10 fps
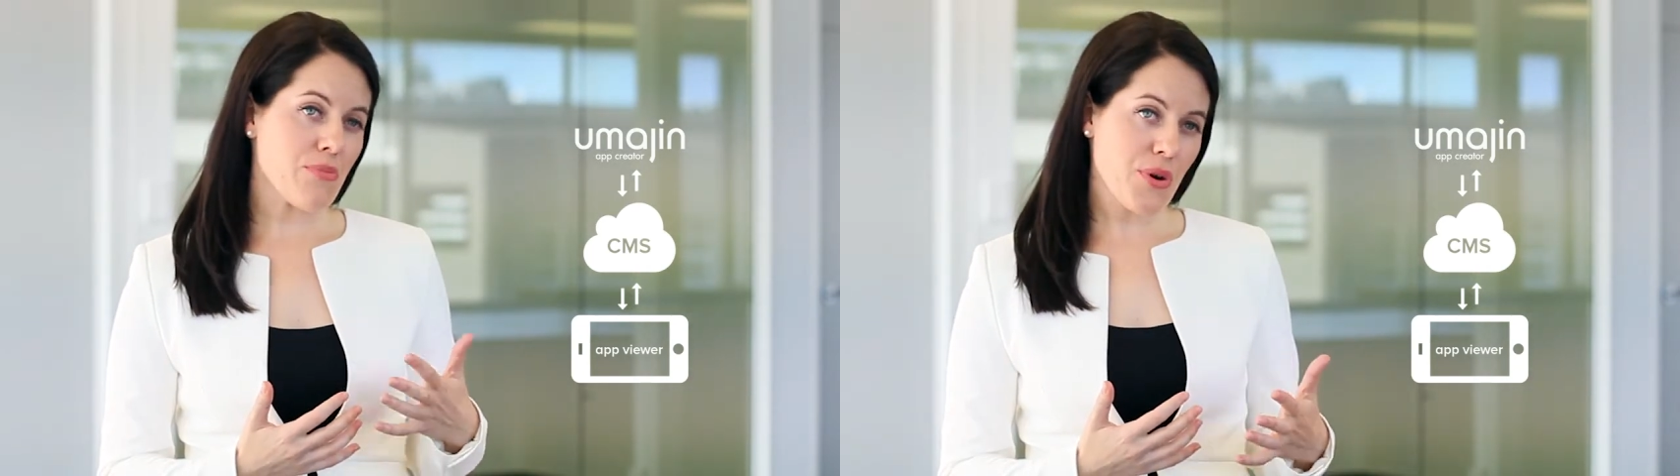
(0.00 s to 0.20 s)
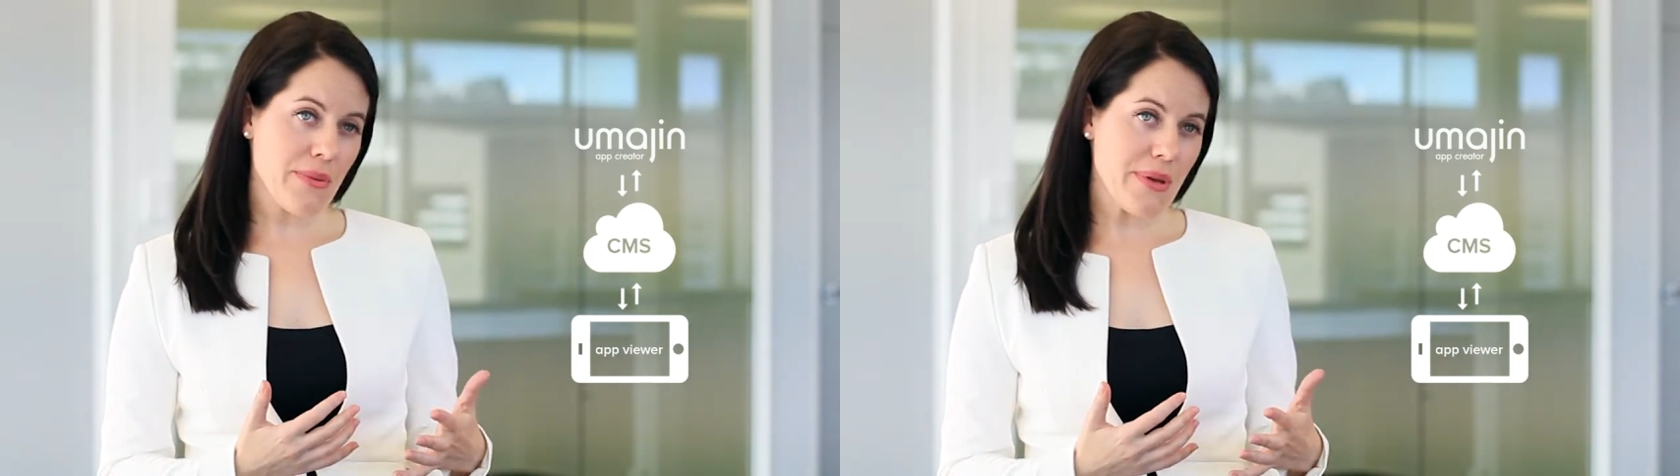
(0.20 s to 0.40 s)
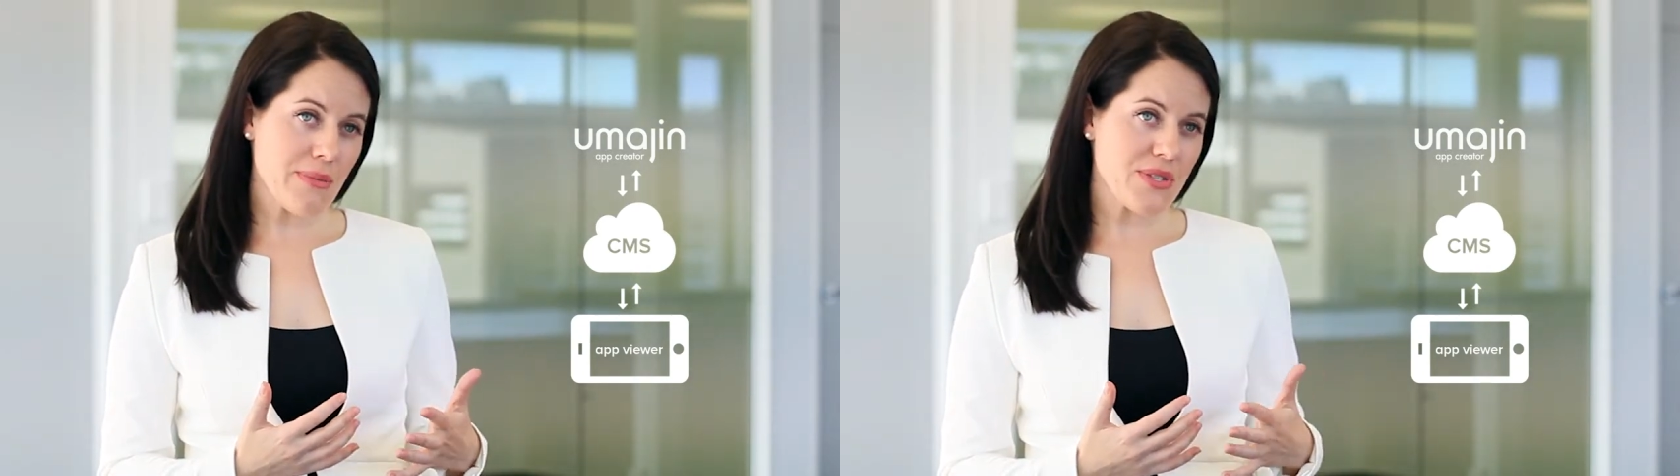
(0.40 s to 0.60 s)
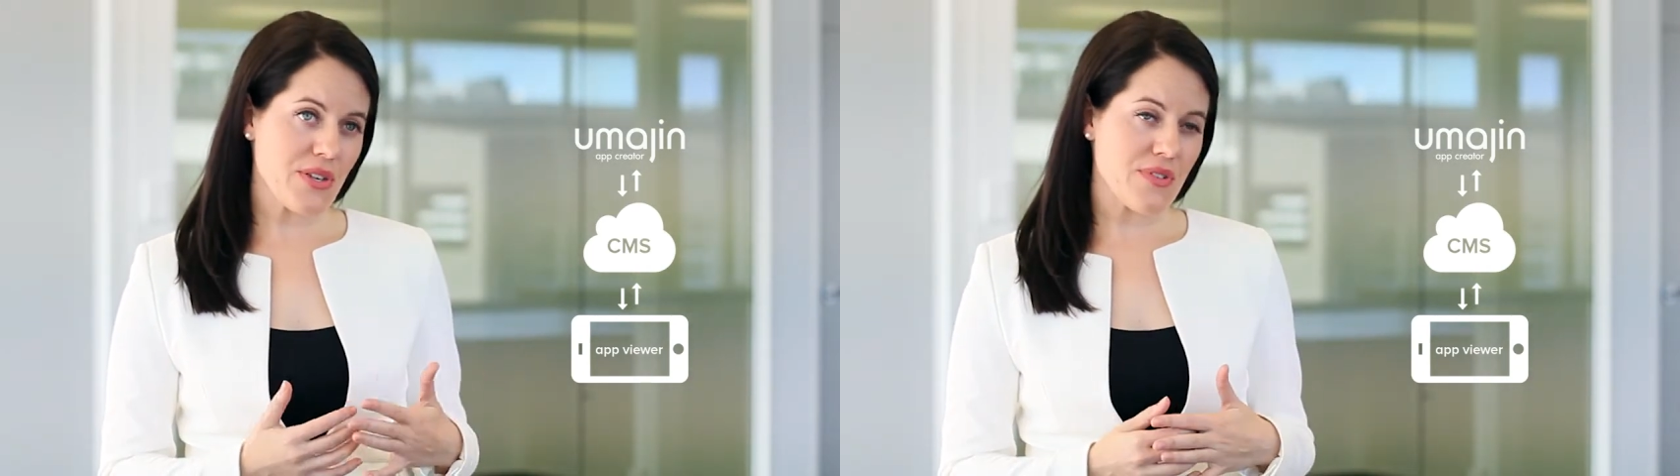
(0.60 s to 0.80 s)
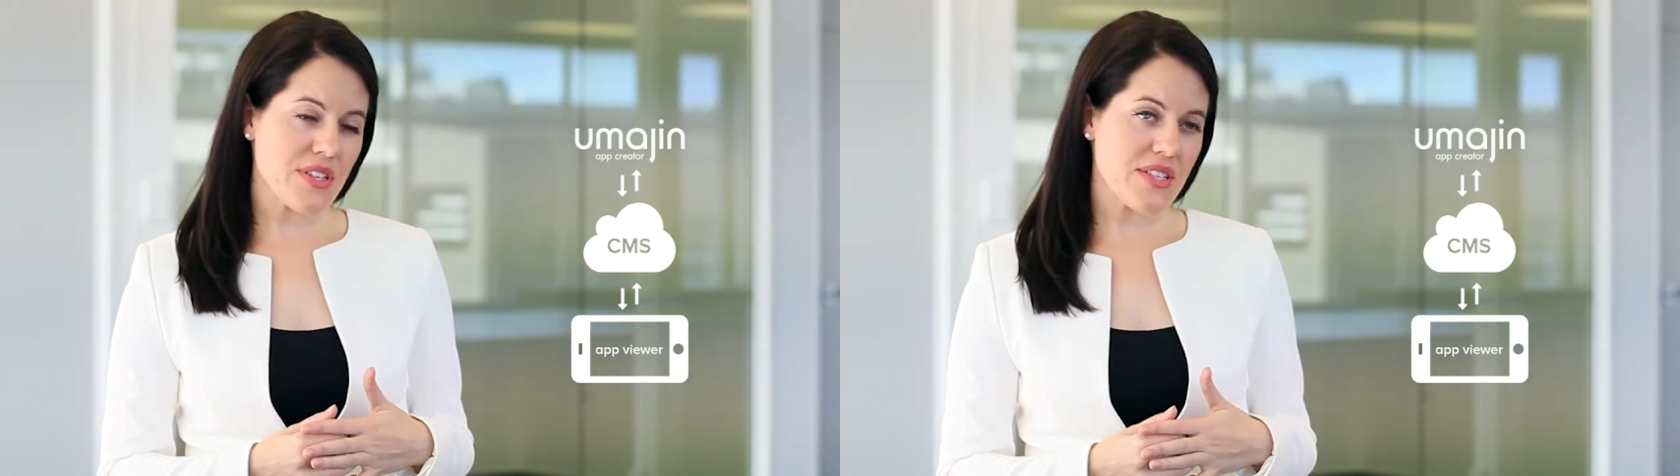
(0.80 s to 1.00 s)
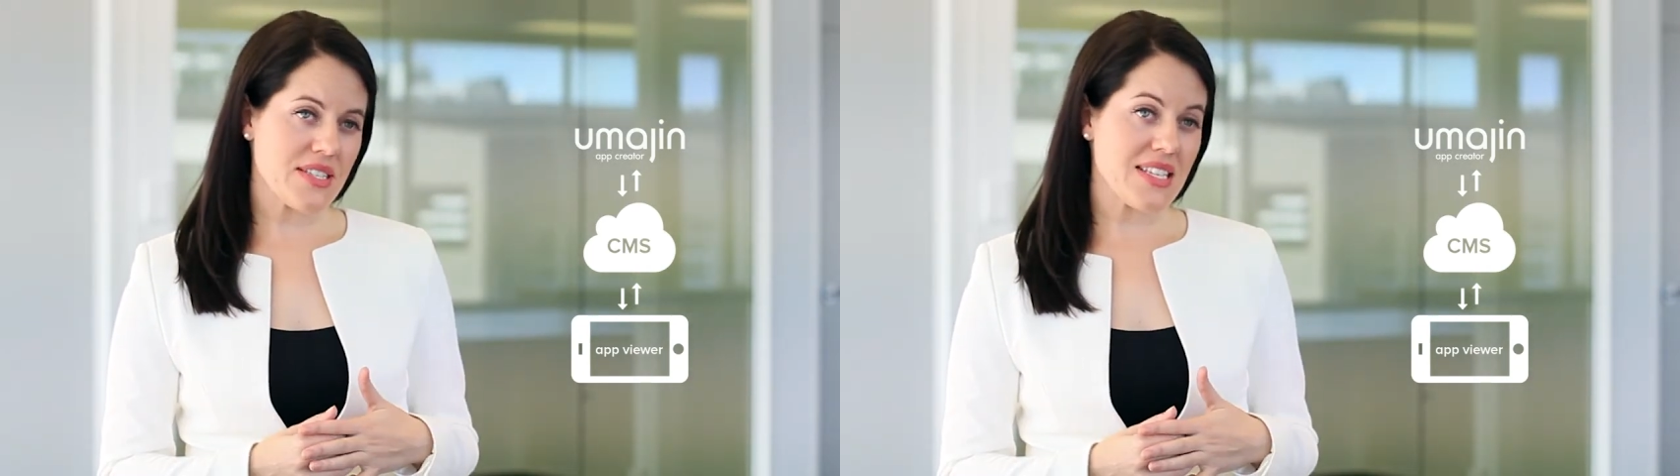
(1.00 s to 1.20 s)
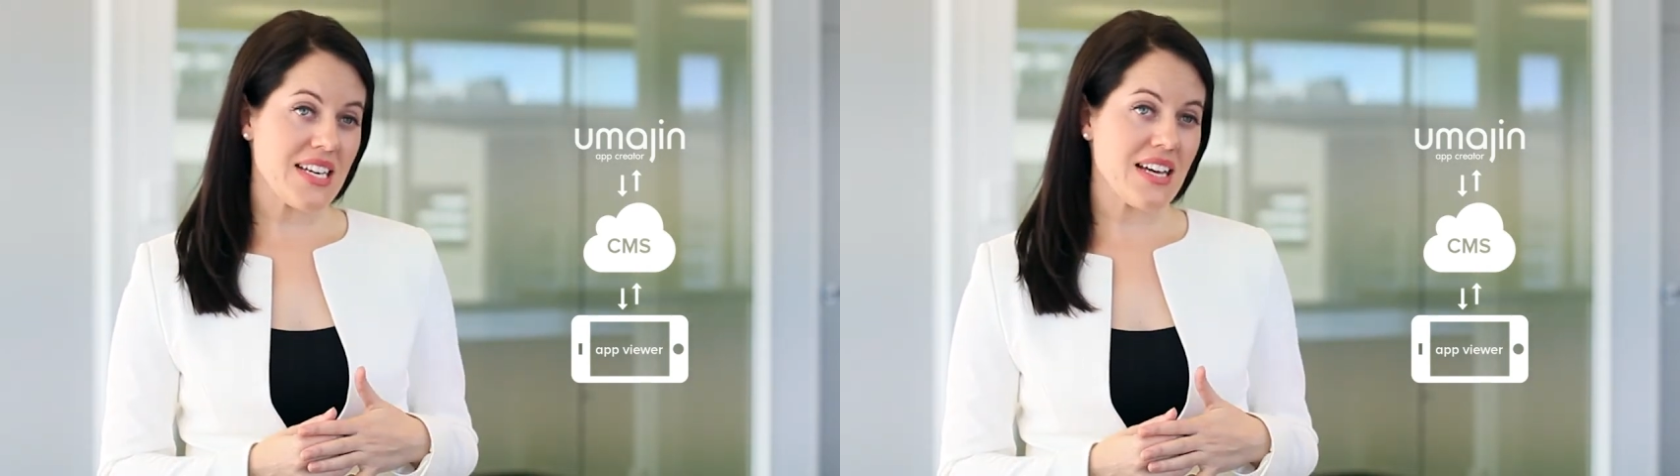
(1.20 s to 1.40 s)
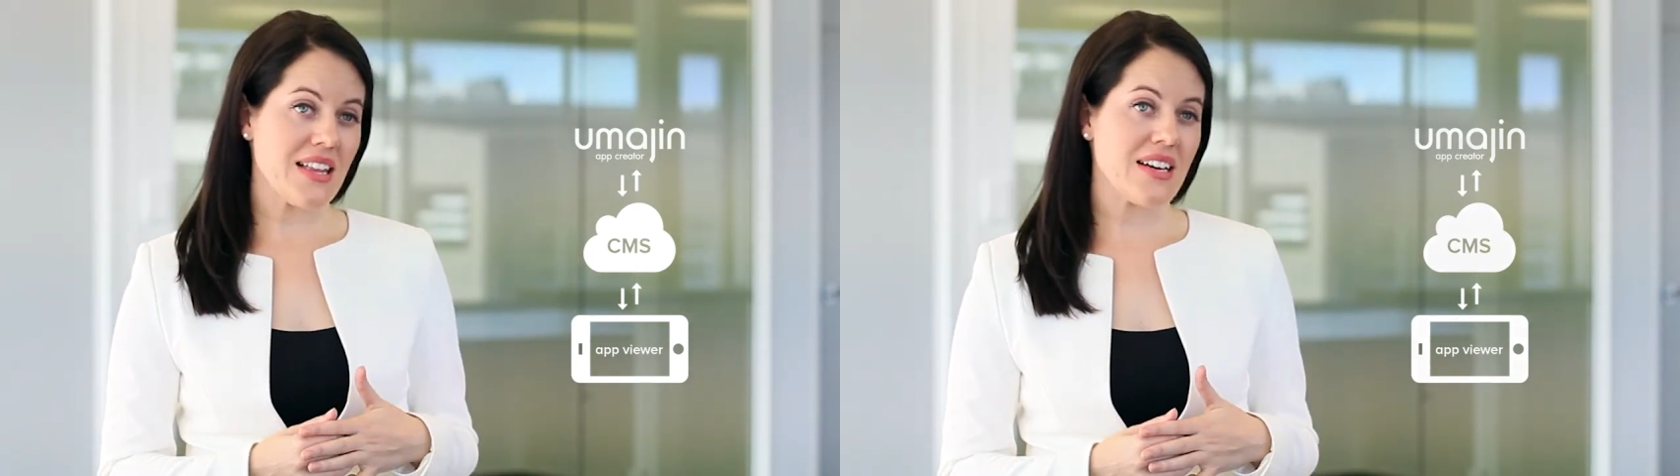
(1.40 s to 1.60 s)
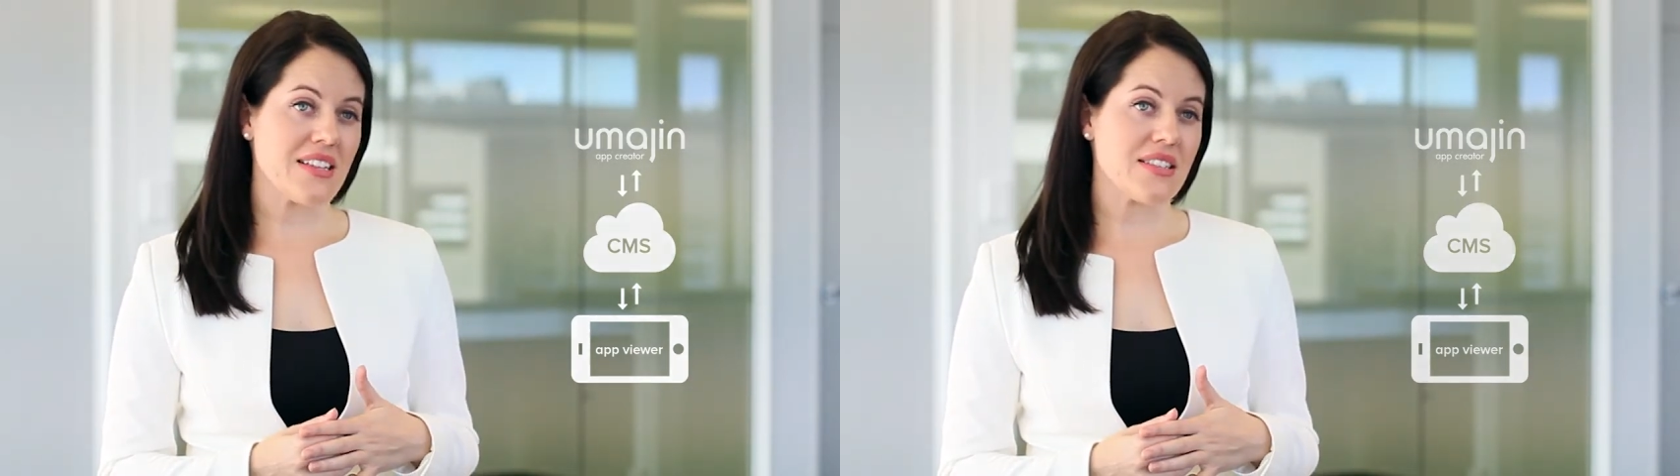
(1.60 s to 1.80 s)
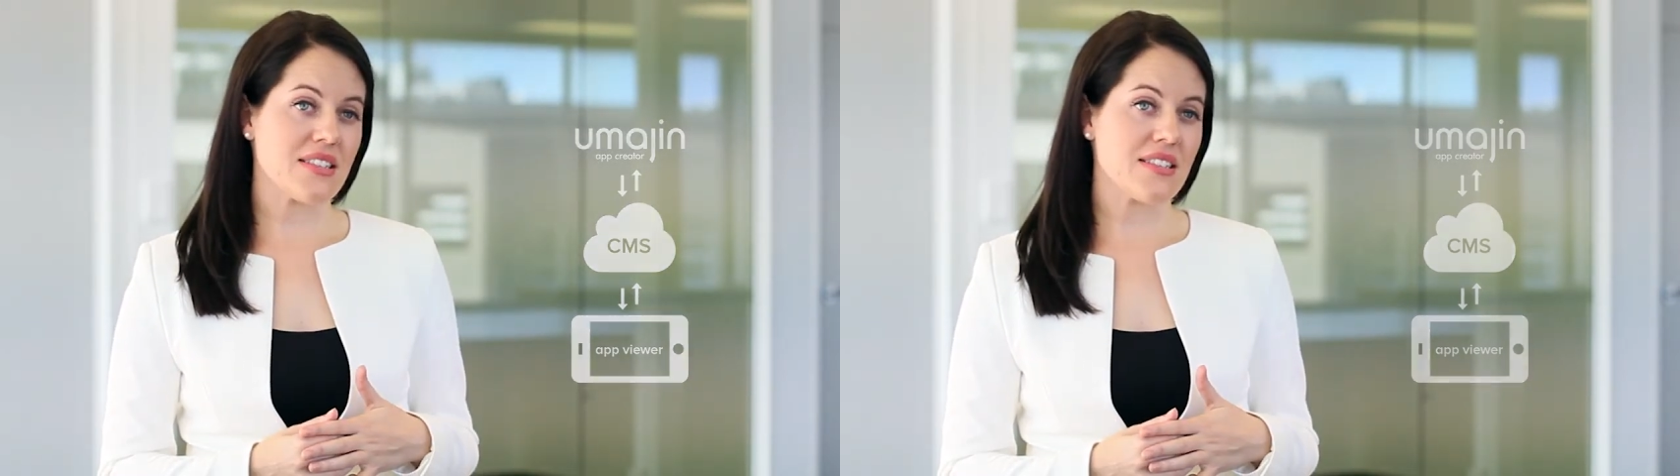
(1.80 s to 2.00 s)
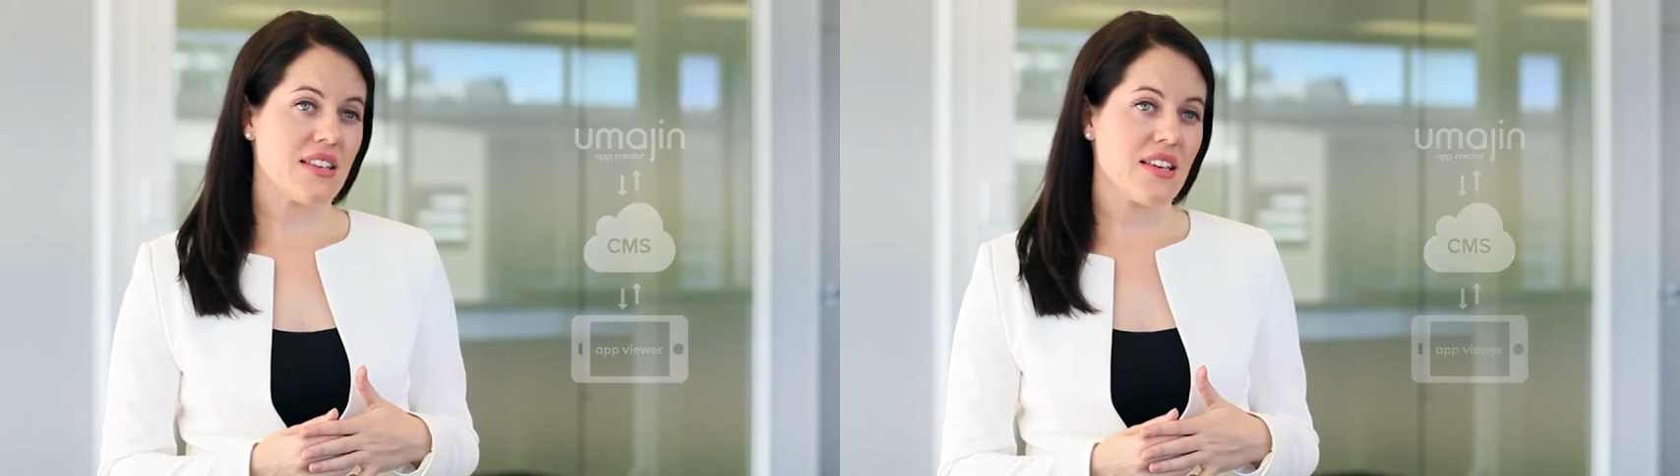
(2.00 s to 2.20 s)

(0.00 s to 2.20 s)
premium service to their clients,